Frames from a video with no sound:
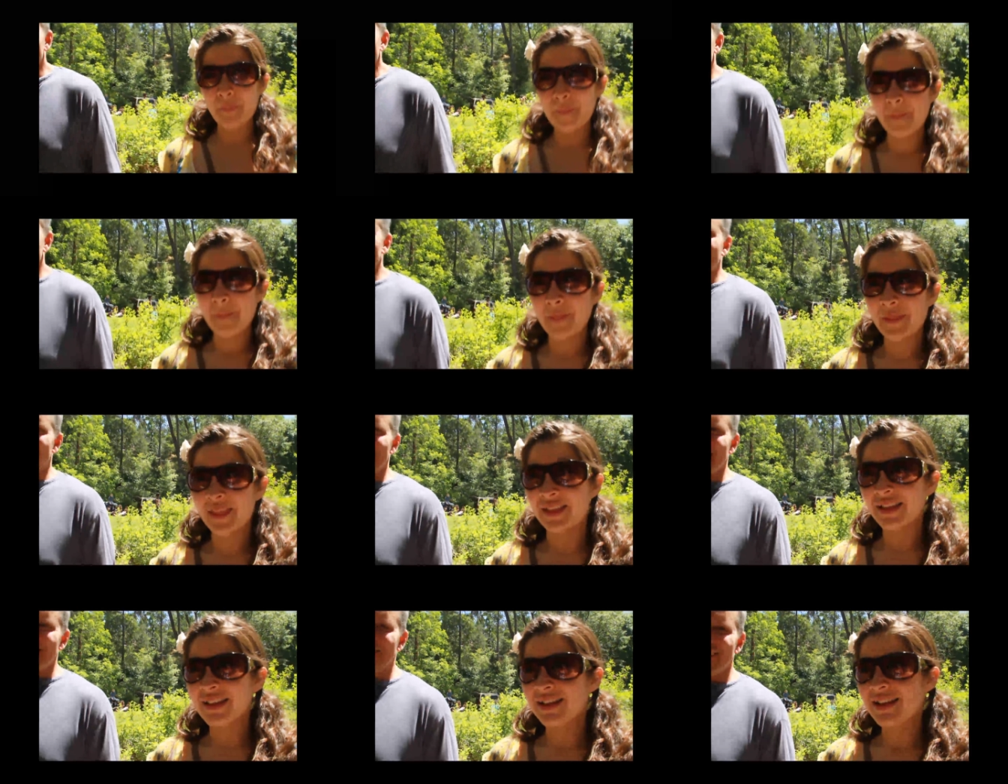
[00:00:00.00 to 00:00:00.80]
thing you've
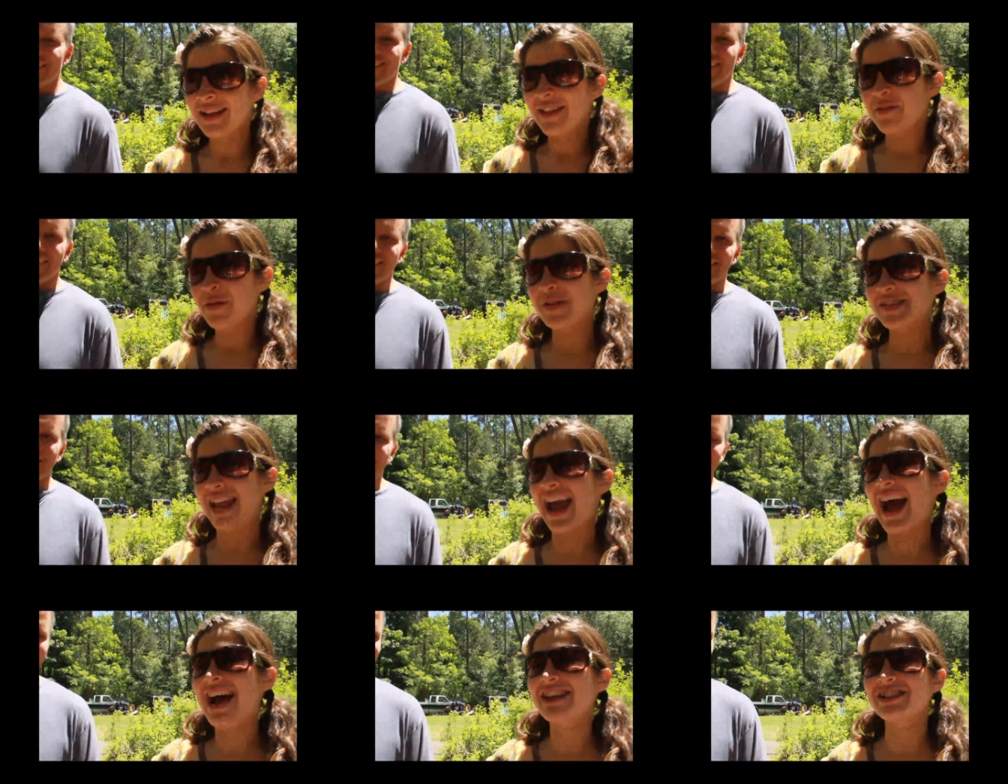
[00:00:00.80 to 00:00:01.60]
seen today? The most
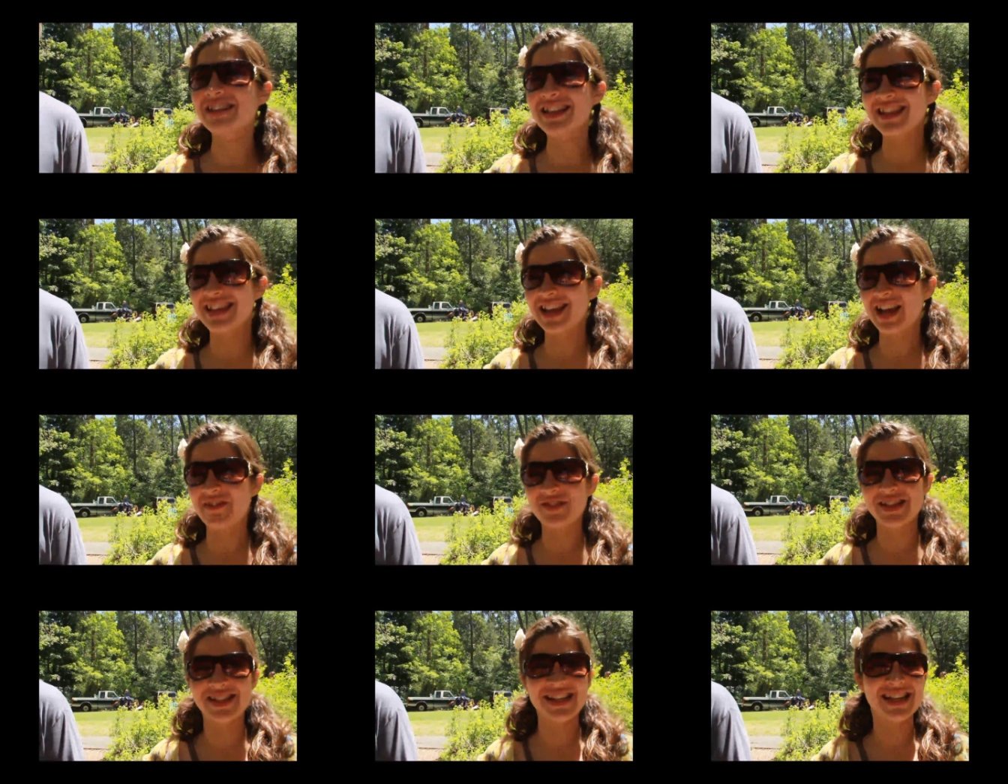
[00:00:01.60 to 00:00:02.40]
Ashland thing
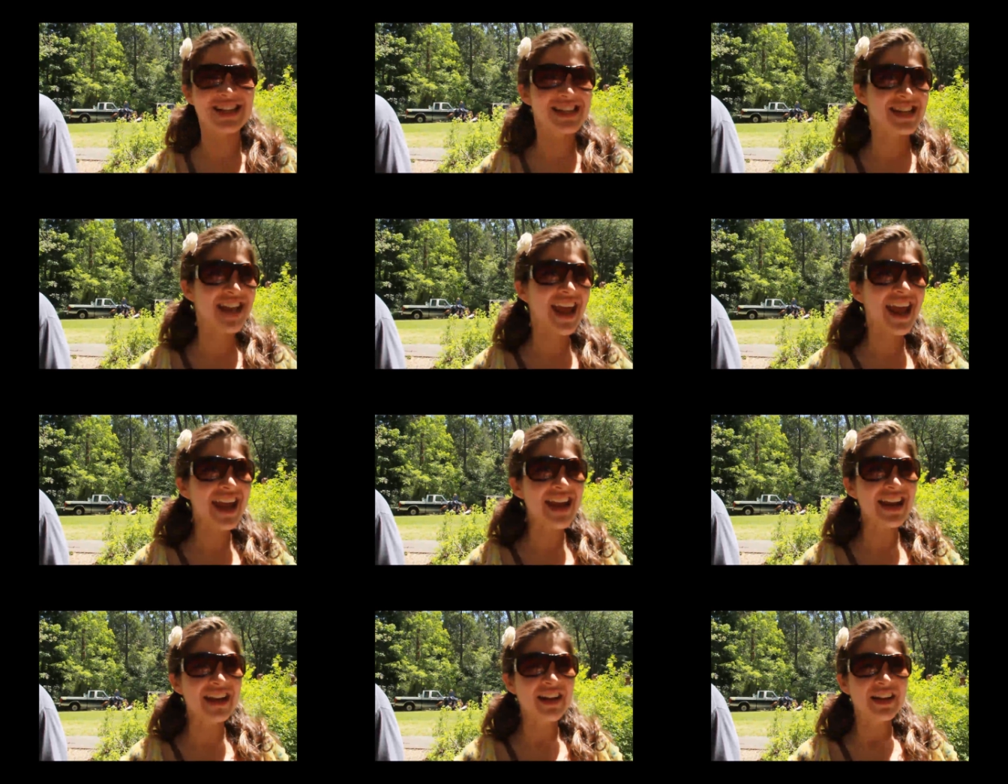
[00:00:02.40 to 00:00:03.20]
I've seen
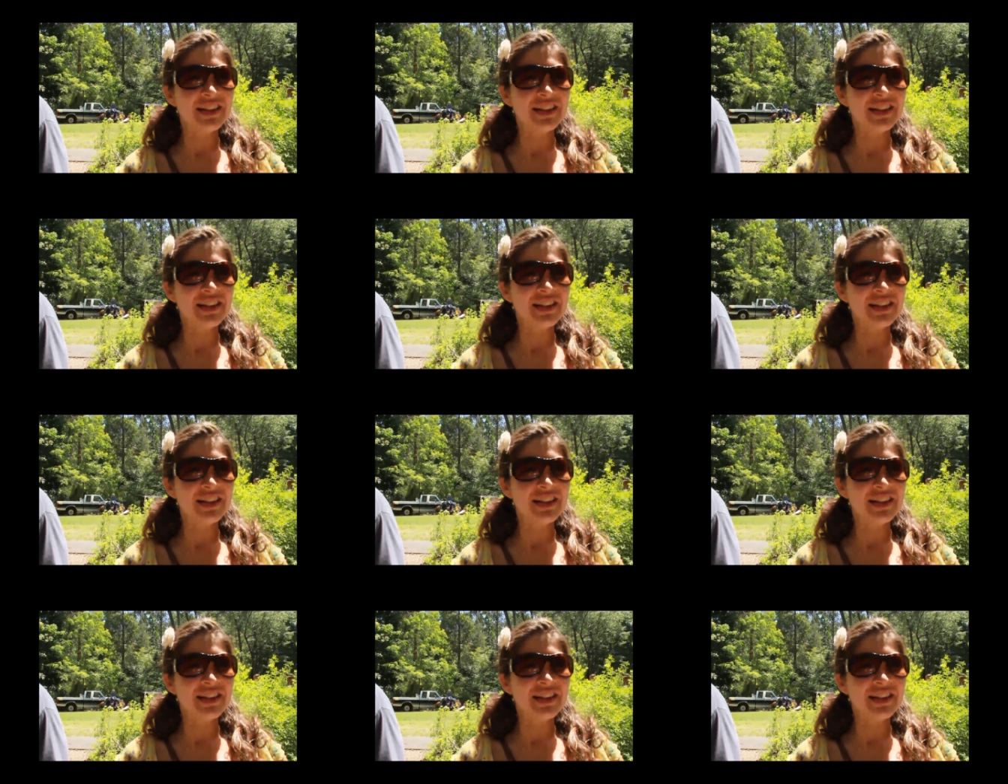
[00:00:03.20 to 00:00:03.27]
today?